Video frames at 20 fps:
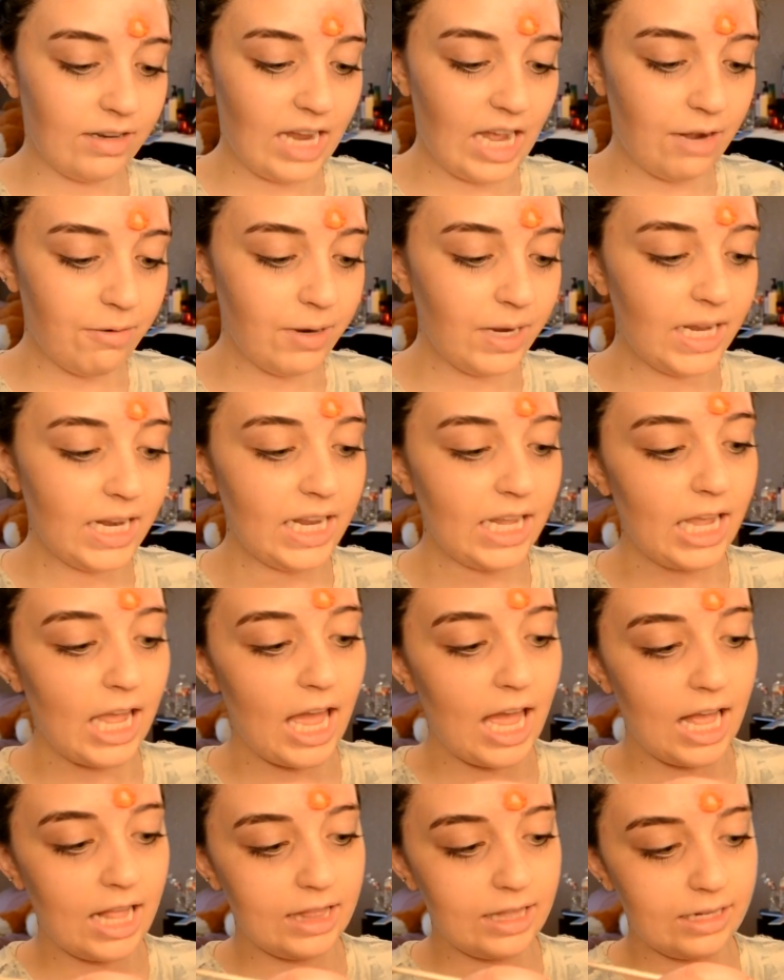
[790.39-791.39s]
now we're going to
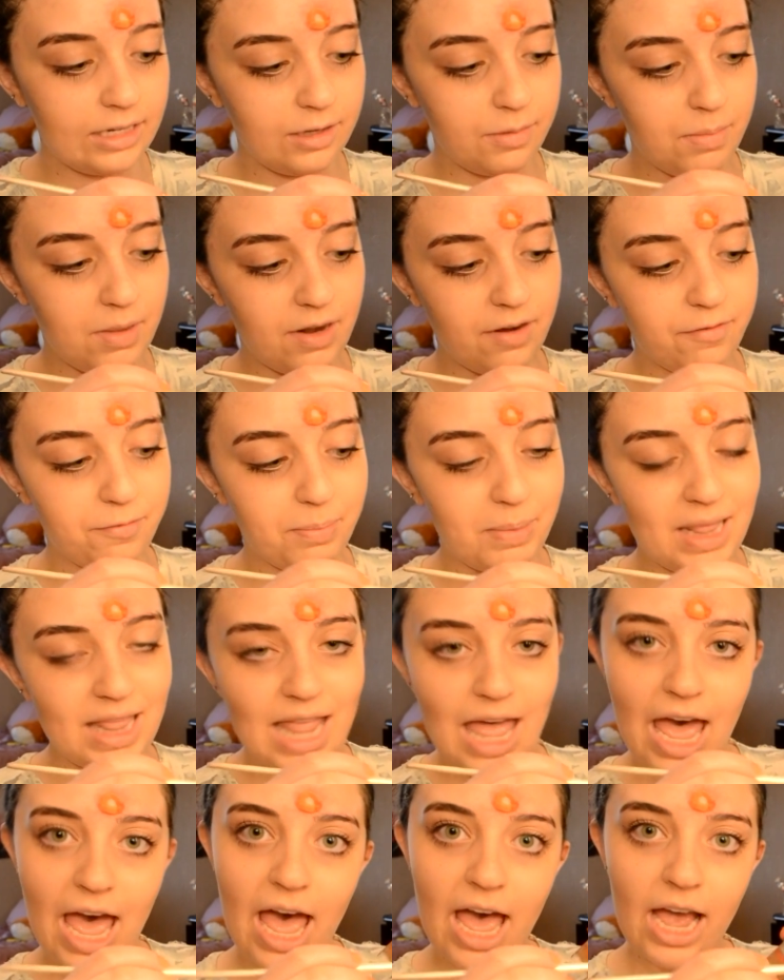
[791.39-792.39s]
get a little bit of
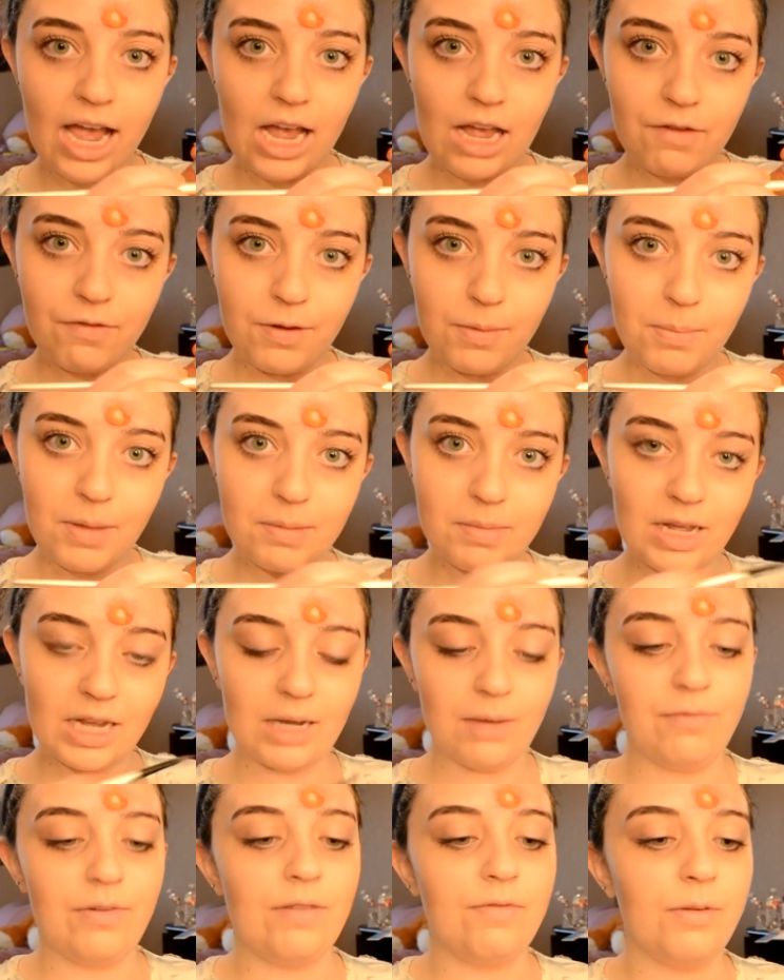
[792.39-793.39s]
black from my
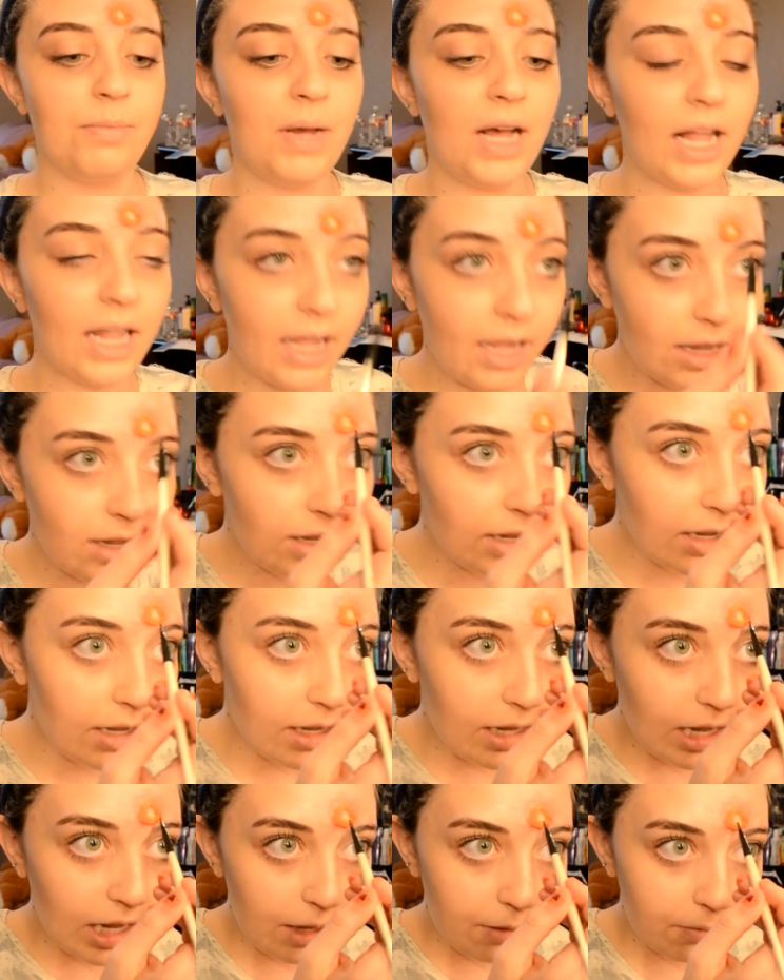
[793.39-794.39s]
Makeup Forever palette,
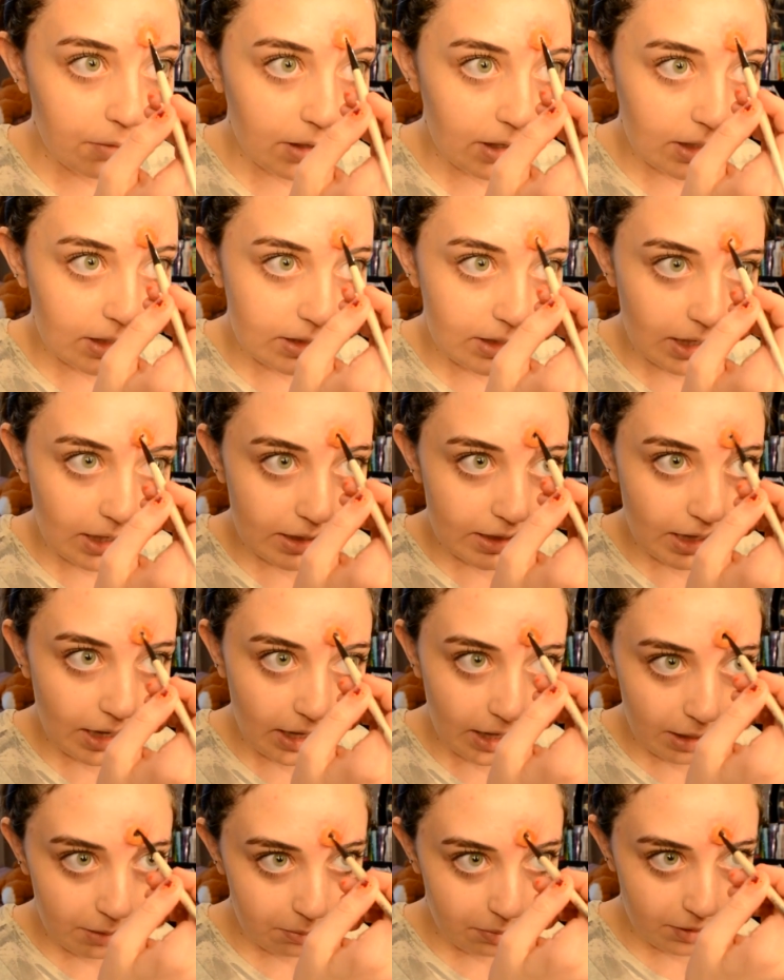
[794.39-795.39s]
and we're going to take
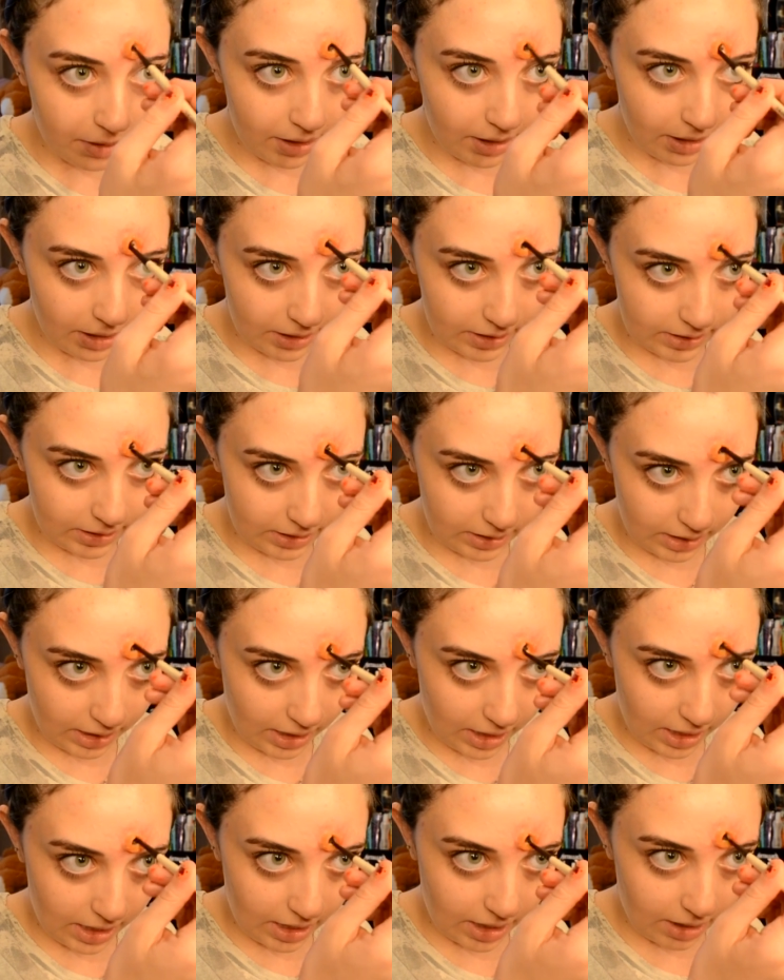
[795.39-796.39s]
that and put it
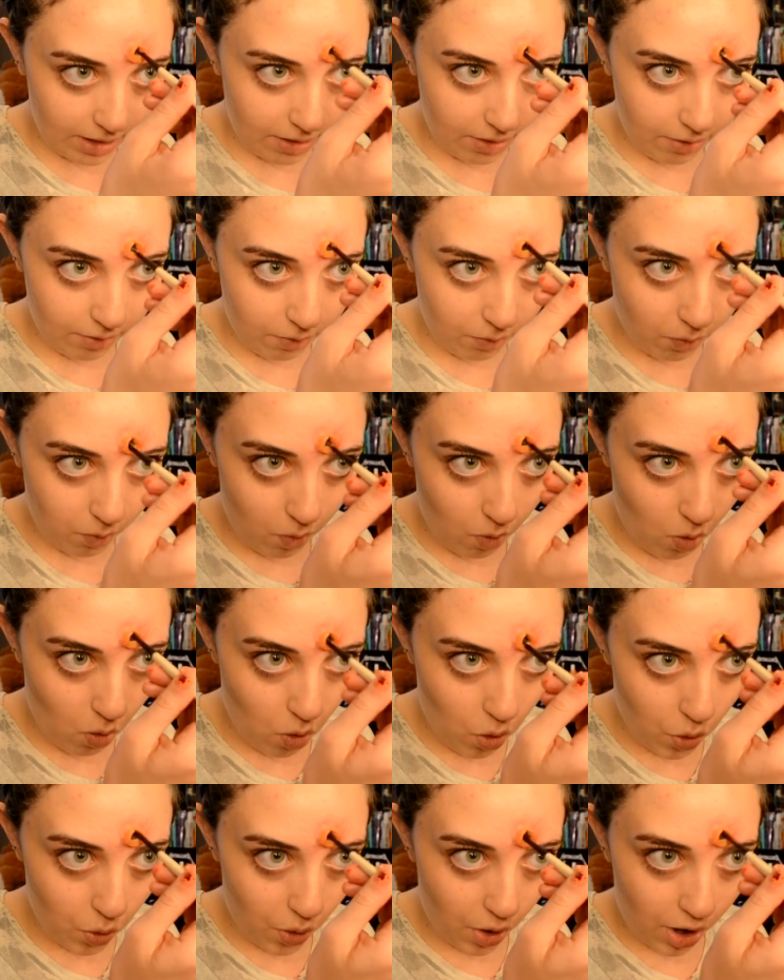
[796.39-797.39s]
inside the
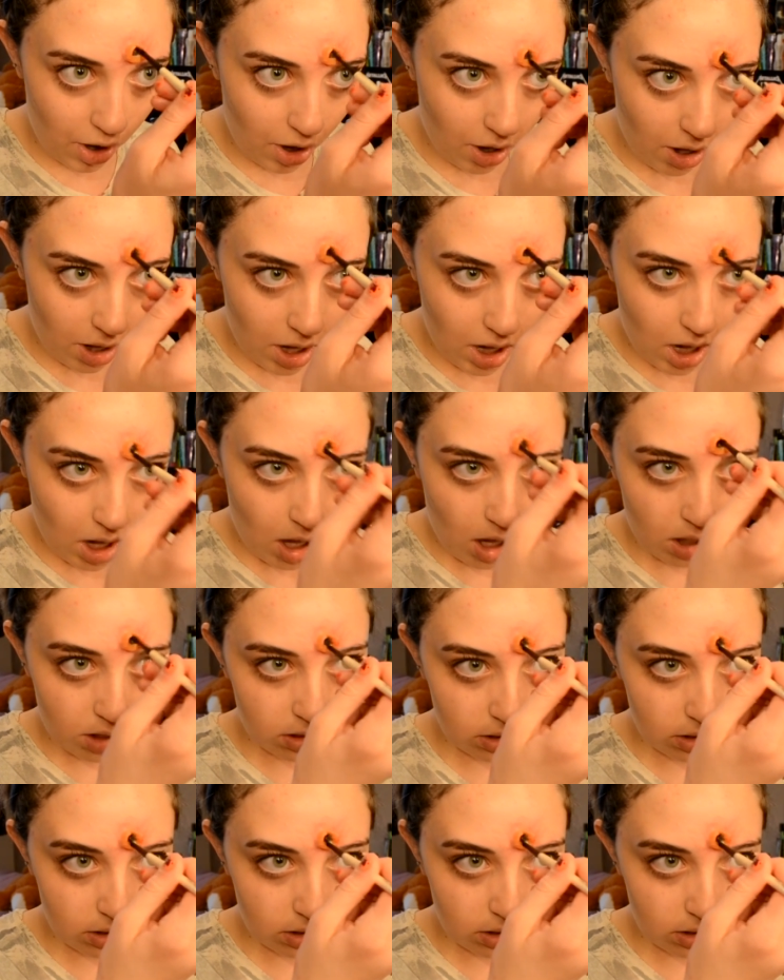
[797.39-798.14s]
wound.